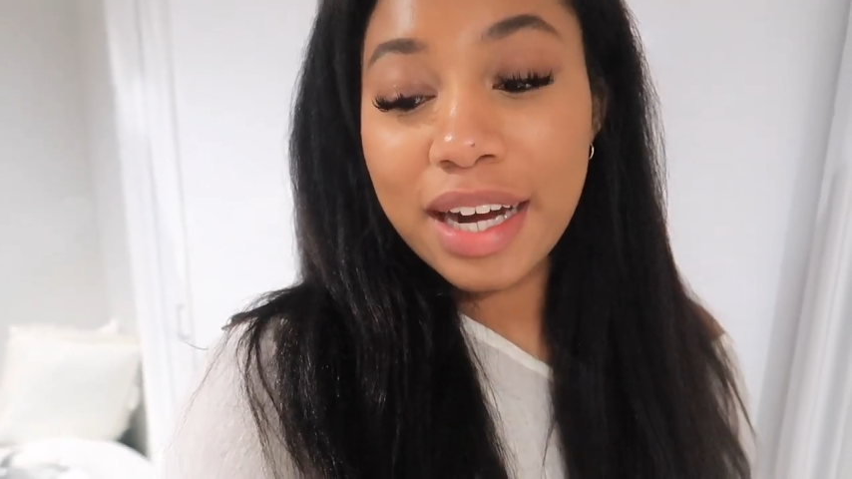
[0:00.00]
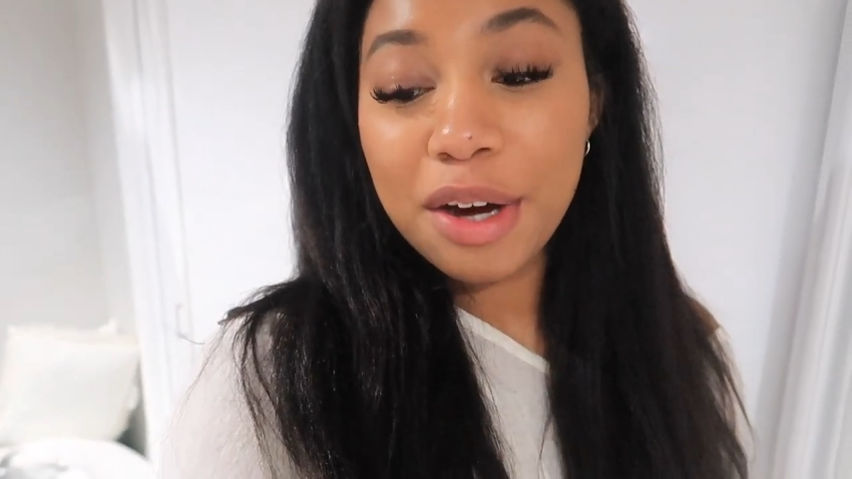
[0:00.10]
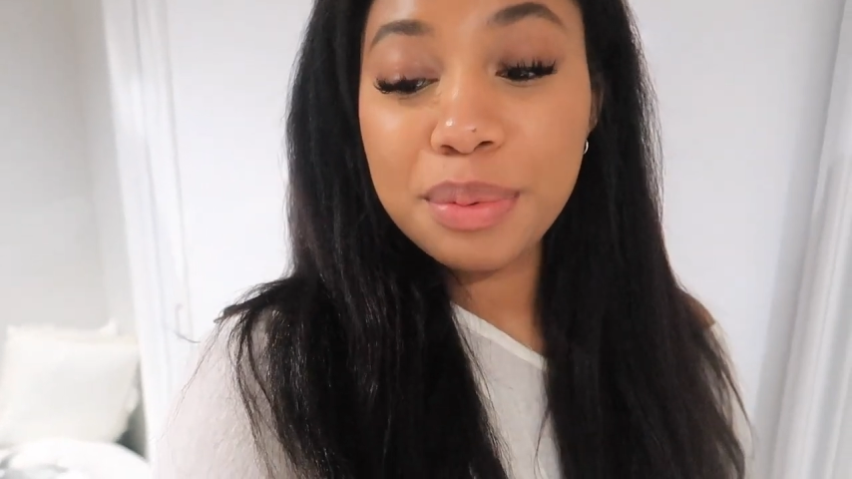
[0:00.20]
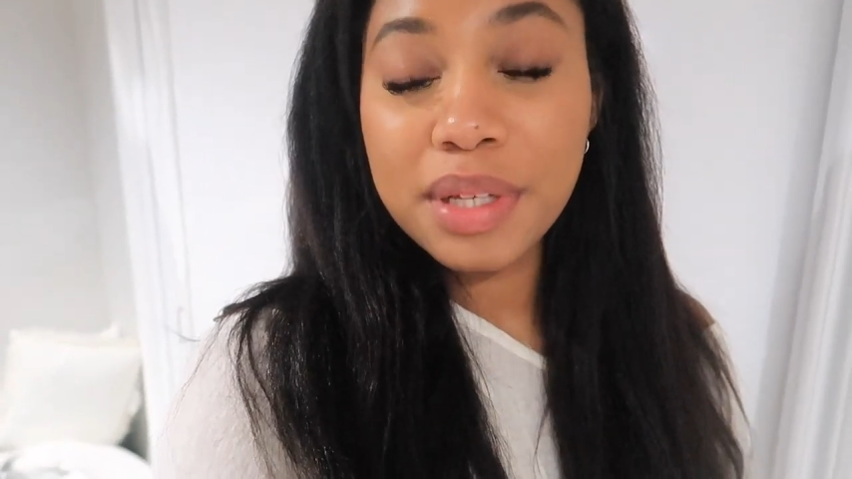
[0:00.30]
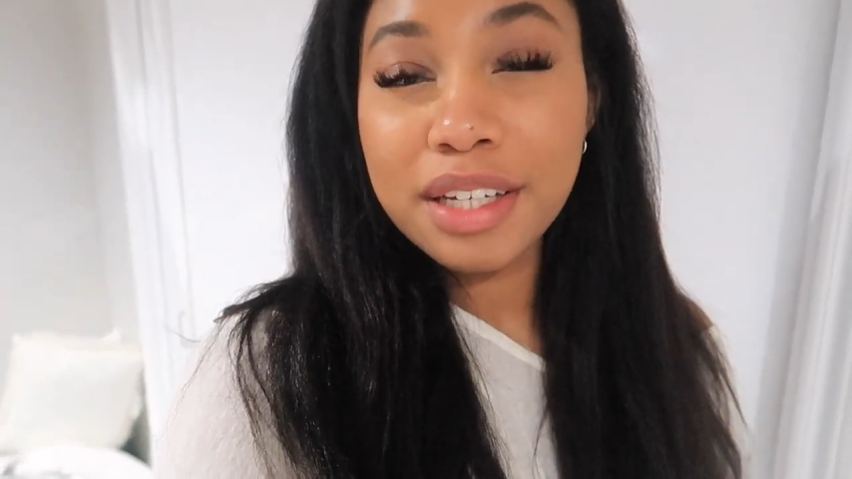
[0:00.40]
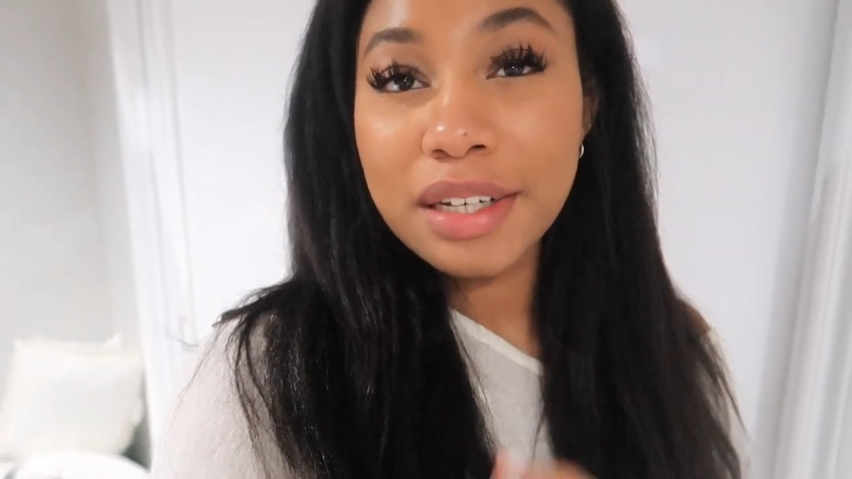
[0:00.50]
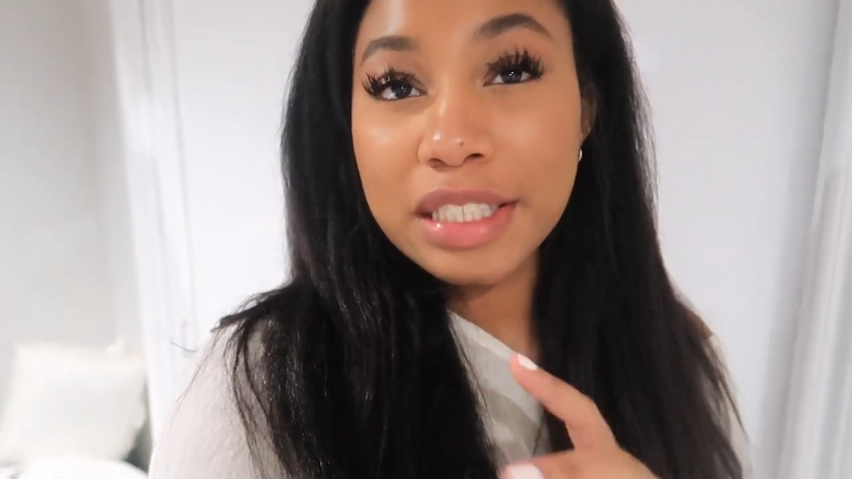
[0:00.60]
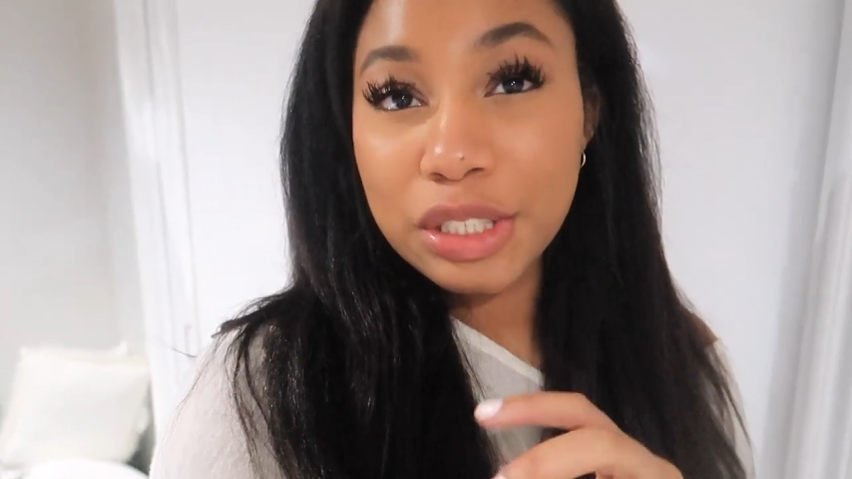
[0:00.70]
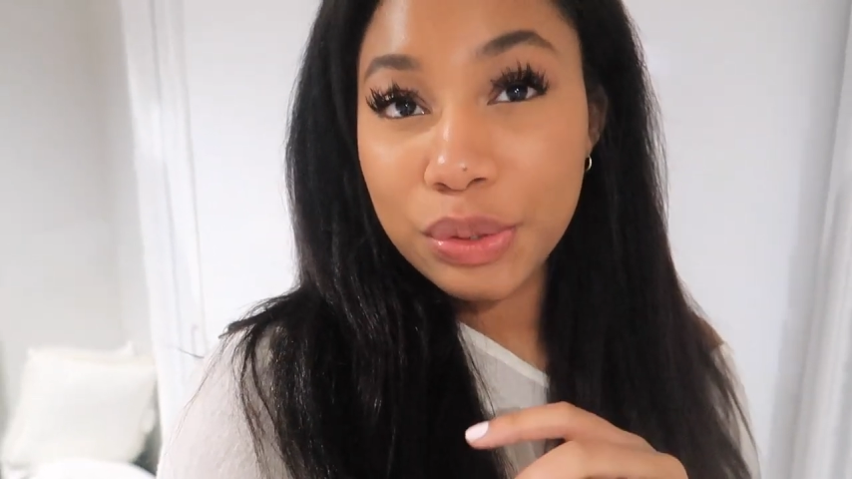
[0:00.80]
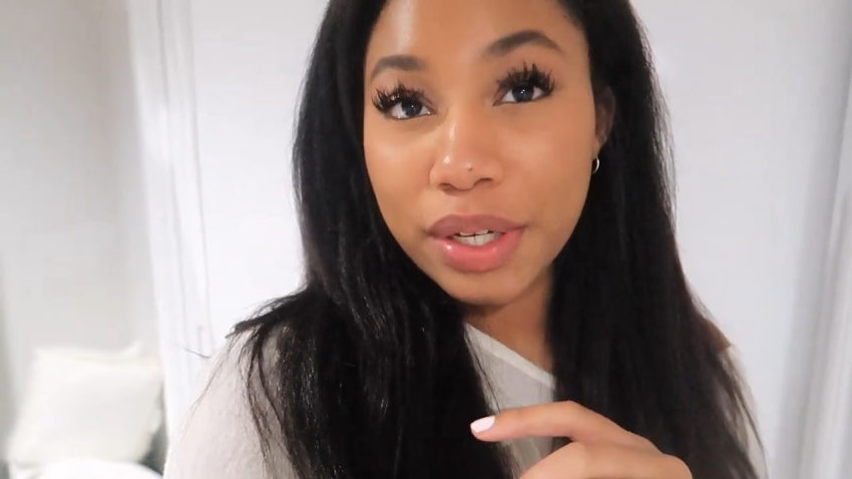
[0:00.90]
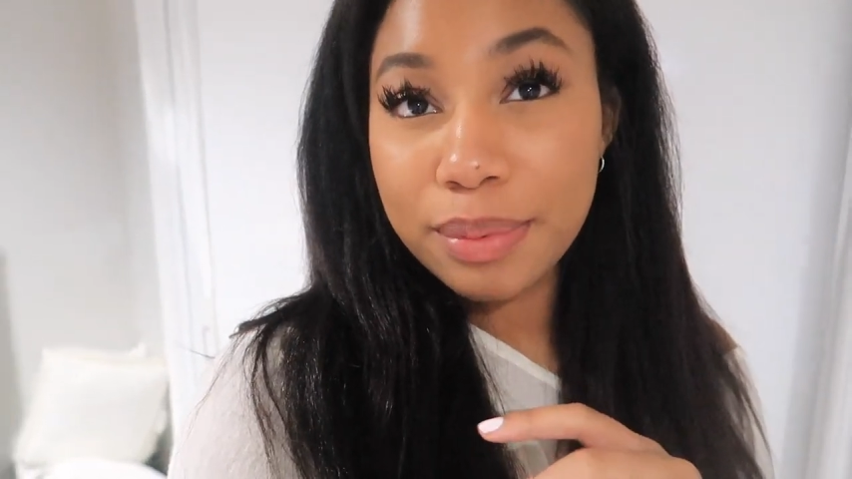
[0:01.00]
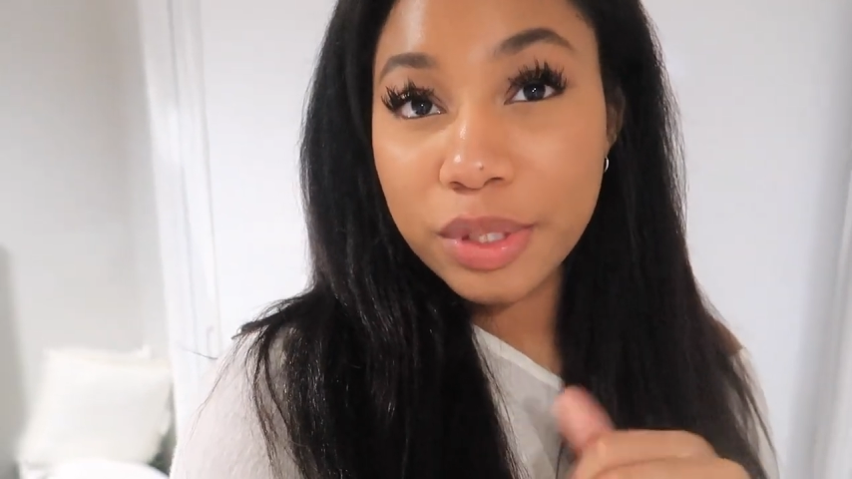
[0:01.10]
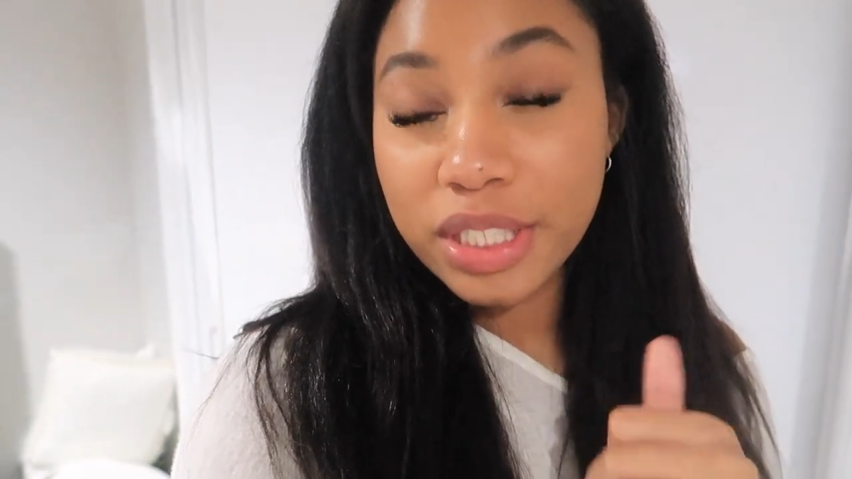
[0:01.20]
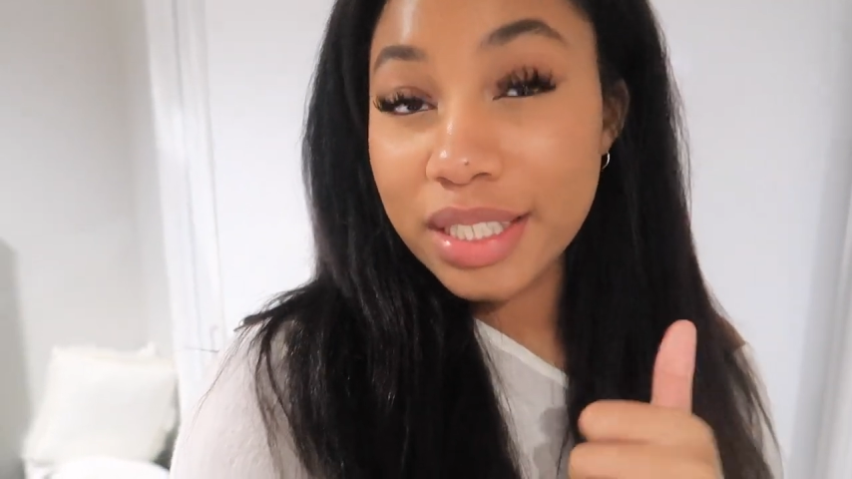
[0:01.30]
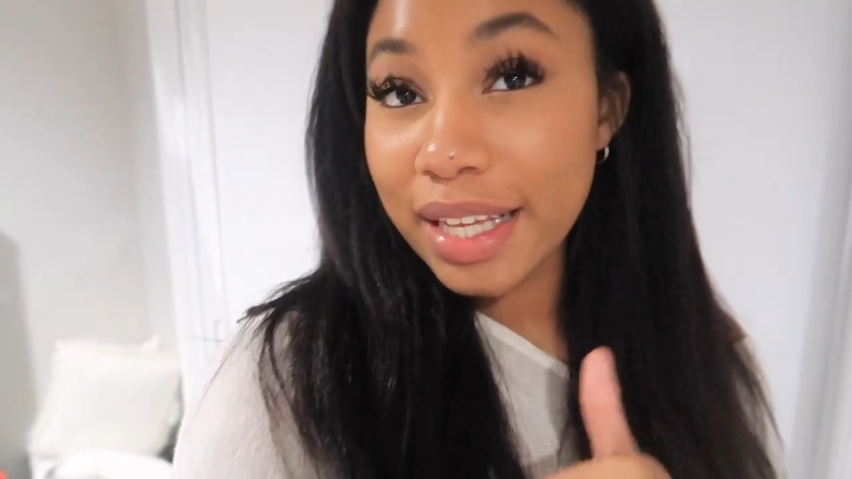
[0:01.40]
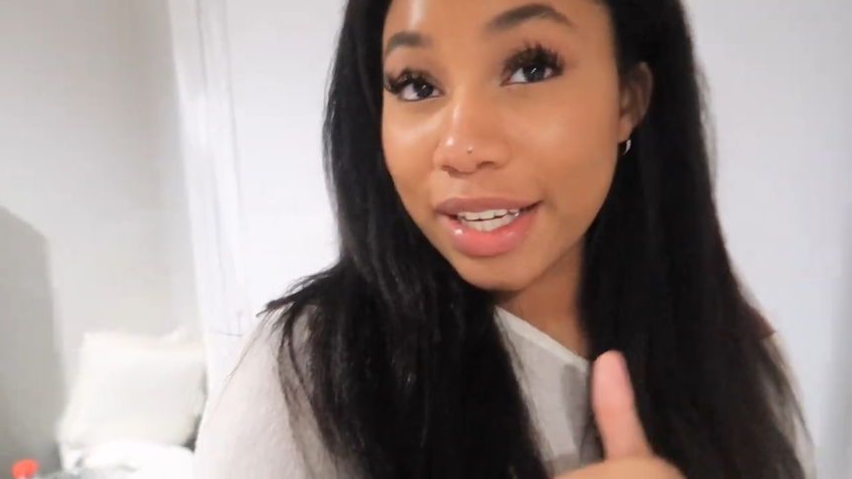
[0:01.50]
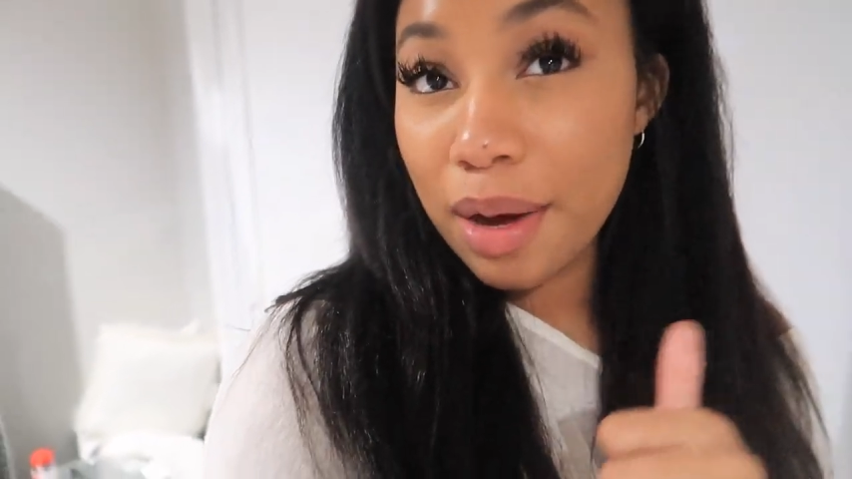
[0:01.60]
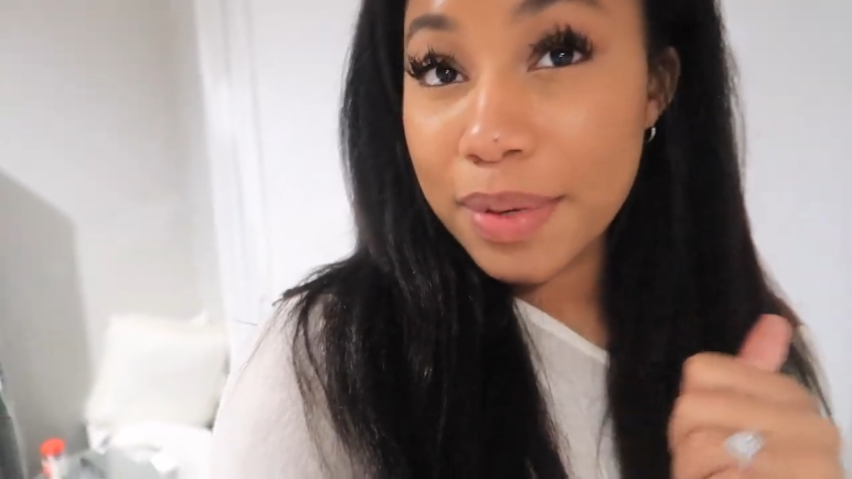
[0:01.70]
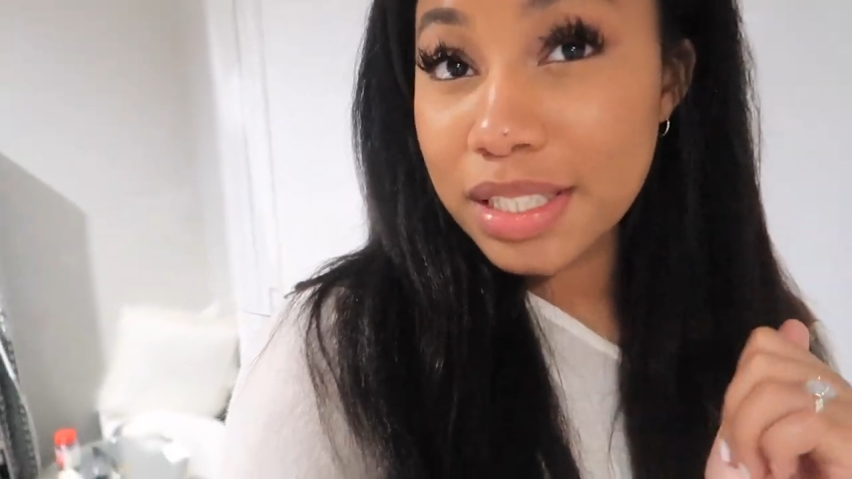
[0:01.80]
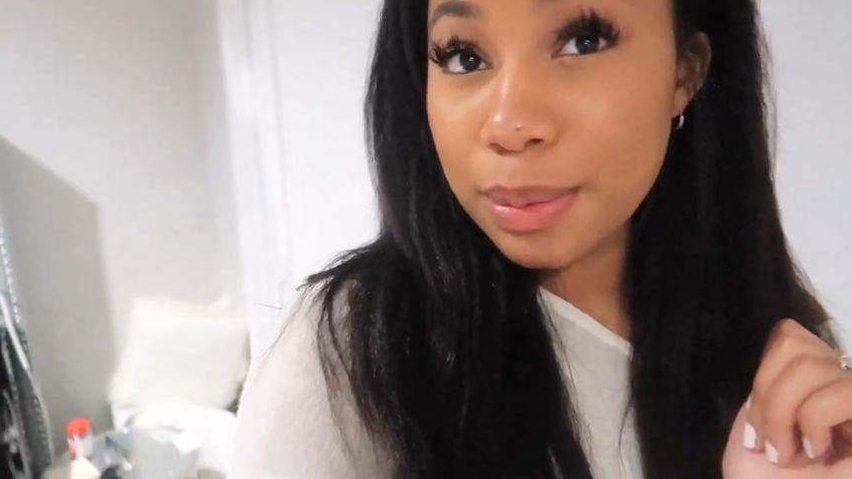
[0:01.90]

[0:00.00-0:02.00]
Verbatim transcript: I hope that y'all enjoyed. Be sure to like, comment,